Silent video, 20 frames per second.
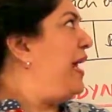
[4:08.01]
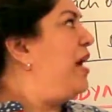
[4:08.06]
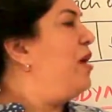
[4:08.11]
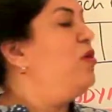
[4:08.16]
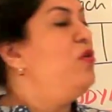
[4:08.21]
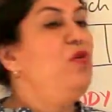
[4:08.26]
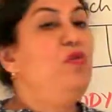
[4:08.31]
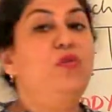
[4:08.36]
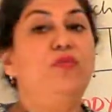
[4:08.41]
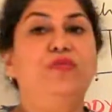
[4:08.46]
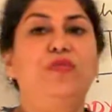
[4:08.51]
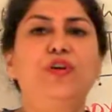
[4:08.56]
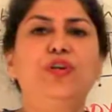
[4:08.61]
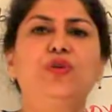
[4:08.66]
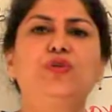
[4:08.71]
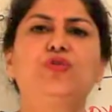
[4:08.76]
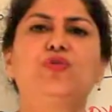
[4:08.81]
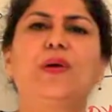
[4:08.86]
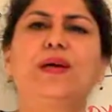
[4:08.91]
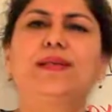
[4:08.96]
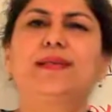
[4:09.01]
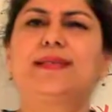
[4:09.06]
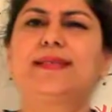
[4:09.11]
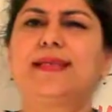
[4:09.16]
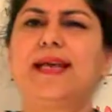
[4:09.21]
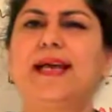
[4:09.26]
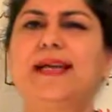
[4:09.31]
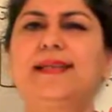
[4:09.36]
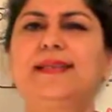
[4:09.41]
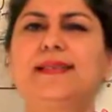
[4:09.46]
now, for you to
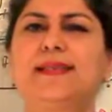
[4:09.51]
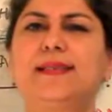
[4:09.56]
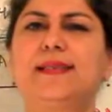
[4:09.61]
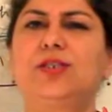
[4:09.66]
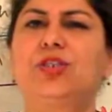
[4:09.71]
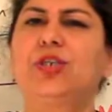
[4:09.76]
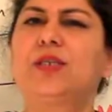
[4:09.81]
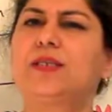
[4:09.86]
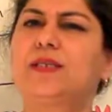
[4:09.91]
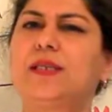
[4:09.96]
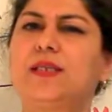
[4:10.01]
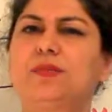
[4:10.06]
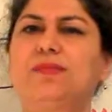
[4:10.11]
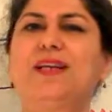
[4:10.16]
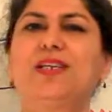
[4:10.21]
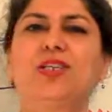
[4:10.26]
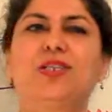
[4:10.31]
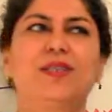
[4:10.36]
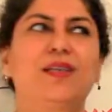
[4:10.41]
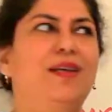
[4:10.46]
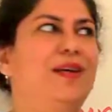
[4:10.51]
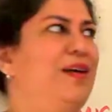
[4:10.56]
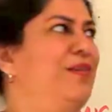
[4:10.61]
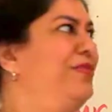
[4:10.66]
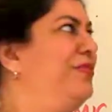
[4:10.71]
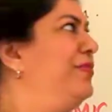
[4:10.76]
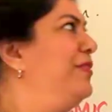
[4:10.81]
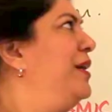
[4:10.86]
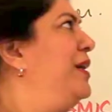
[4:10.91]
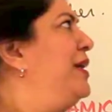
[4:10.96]
understand, just this much is
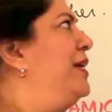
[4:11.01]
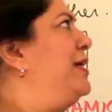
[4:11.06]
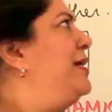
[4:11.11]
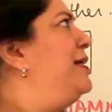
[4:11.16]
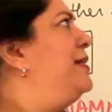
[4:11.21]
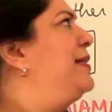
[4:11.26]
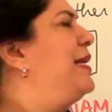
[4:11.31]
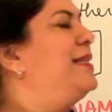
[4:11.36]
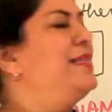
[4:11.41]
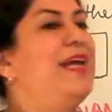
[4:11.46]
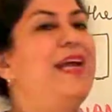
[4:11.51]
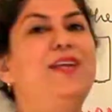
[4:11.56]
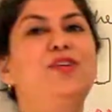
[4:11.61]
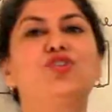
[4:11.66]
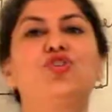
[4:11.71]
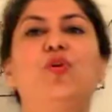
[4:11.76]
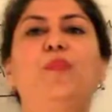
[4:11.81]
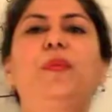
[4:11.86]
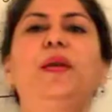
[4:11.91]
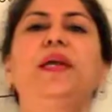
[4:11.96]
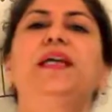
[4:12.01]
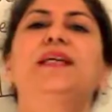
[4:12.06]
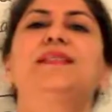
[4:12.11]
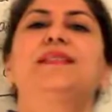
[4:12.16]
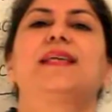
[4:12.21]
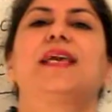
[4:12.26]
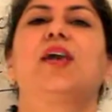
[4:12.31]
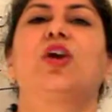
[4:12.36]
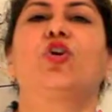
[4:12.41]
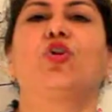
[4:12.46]
enough, that entropy
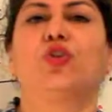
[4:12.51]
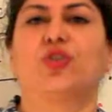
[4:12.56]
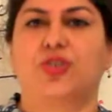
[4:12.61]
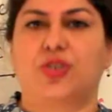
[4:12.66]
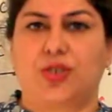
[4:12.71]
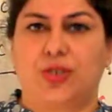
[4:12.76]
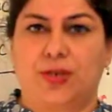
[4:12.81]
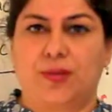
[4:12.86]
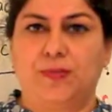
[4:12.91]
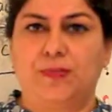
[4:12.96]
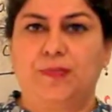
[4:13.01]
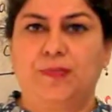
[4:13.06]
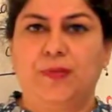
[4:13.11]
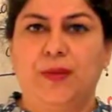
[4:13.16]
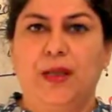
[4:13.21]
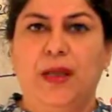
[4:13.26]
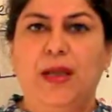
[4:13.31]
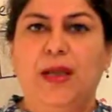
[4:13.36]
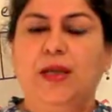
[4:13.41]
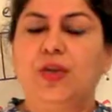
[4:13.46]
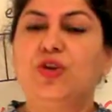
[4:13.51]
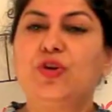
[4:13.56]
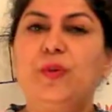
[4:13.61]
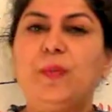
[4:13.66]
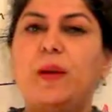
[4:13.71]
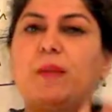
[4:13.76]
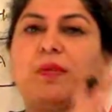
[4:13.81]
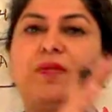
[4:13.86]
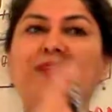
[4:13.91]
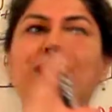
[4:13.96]
is chaos. You
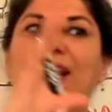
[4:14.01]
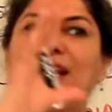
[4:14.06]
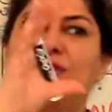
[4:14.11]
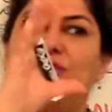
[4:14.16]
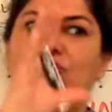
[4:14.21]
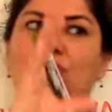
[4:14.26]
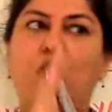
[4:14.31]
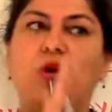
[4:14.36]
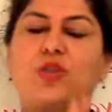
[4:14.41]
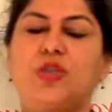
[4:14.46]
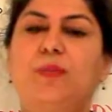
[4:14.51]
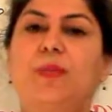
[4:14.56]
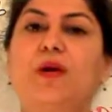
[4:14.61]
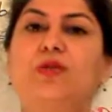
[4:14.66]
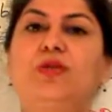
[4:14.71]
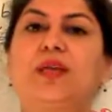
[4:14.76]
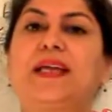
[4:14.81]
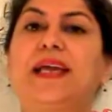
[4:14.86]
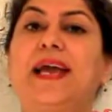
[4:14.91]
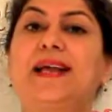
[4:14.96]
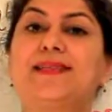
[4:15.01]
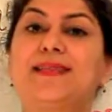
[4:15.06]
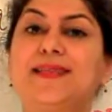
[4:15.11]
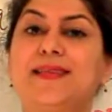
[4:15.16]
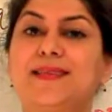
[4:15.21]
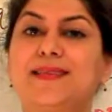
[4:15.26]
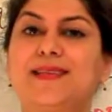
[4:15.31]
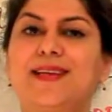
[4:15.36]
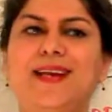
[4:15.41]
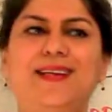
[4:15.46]
remember when I talked about the
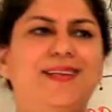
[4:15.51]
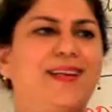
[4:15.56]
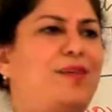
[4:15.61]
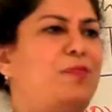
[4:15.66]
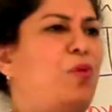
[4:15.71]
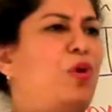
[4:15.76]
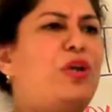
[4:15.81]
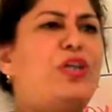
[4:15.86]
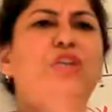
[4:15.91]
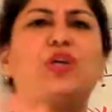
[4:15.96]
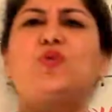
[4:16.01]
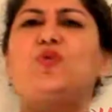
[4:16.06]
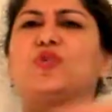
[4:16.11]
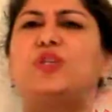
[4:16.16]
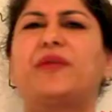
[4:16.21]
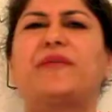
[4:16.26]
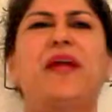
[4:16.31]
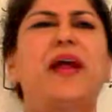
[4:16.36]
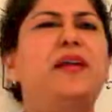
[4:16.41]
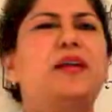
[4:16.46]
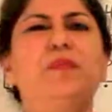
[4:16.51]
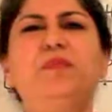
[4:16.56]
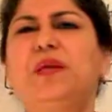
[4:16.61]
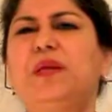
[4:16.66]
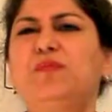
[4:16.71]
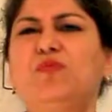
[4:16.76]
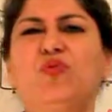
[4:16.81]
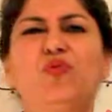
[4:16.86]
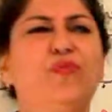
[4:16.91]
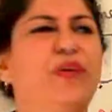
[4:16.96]
gaseous state, that molecules are
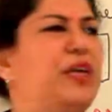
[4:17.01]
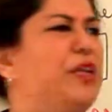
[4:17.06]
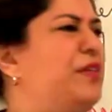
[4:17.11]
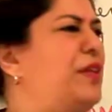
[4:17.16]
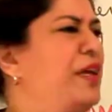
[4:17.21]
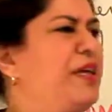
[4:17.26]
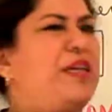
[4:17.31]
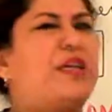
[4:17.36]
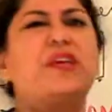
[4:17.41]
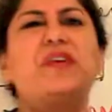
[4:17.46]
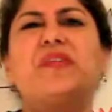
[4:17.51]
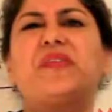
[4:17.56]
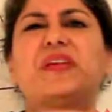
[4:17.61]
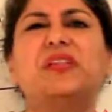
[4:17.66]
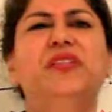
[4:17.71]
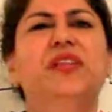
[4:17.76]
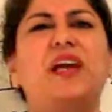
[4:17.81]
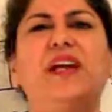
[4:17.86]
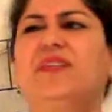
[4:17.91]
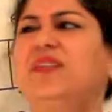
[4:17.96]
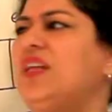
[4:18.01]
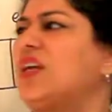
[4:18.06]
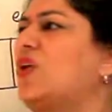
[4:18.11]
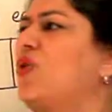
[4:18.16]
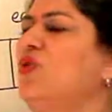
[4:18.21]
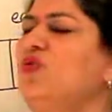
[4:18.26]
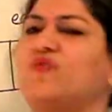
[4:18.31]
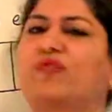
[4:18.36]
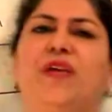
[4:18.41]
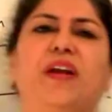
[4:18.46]
randomly moving, they're here and there, they
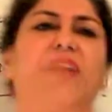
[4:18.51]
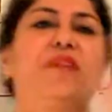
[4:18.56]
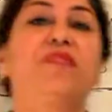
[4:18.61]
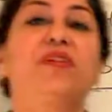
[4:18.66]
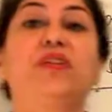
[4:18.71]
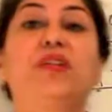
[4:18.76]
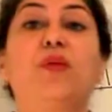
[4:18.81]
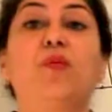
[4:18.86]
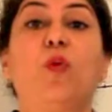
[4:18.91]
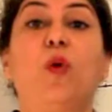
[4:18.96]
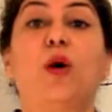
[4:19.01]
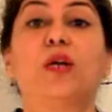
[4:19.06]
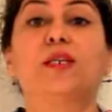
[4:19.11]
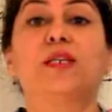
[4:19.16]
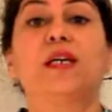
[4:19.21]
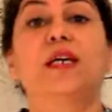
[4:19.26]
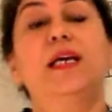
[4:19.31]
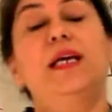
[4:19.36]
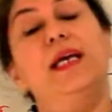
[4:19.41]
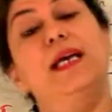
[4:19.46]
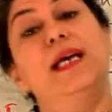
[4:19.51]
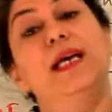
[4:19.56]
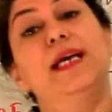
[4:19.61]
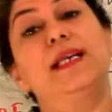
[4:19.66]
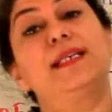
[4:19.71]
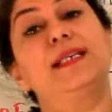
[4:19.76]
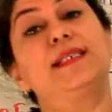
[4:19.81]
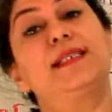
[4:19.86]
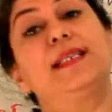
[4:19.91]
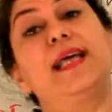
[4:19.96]
go wherever they want.
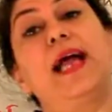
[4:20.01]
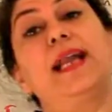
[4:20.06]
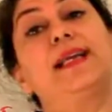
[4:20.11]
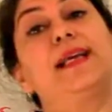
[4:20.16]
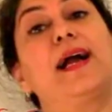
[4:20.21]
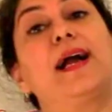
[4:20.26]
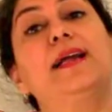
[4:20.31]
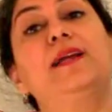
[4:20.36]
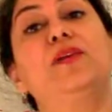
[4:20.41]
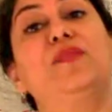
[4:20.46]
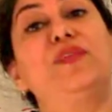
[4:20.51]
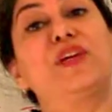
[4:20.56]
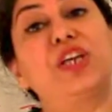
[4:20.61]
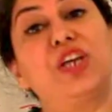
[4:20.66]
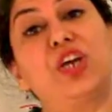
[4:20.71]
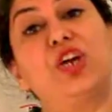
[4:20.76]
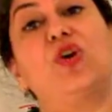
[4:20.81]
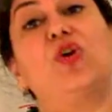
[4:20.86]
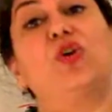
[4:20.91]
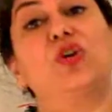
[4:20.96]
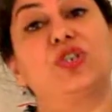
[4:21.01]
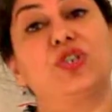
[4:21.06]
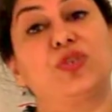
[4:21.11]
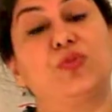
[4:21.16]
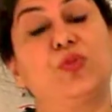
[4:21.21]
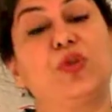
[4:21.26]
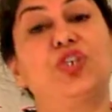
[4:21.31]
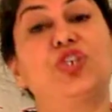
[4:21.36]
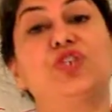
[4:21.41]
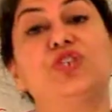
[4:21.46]
It is that kind of a
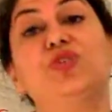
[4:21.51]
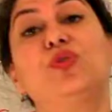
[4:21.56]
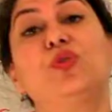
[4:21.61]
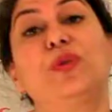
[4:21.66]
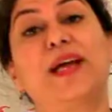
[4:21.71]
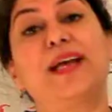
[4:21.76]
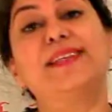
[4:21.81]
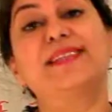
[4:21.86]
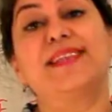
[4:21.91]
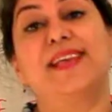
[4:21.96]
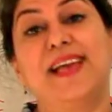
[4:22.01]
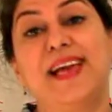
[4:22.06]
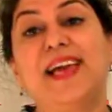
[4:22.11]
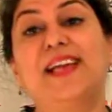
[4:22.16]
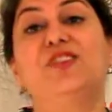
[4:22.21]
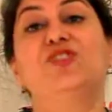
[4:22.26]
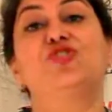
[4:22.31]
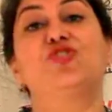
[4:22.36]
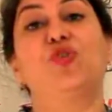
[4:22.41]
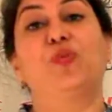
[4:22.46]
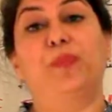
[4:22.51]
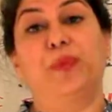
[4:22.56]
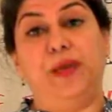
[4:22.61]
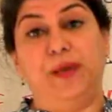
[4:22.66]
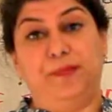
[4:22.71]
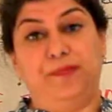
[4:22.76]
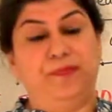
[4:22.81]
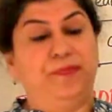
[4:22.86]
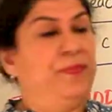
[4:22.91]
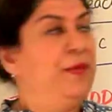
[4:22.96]
chaos which is known as
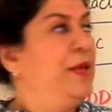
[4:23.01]
entropy.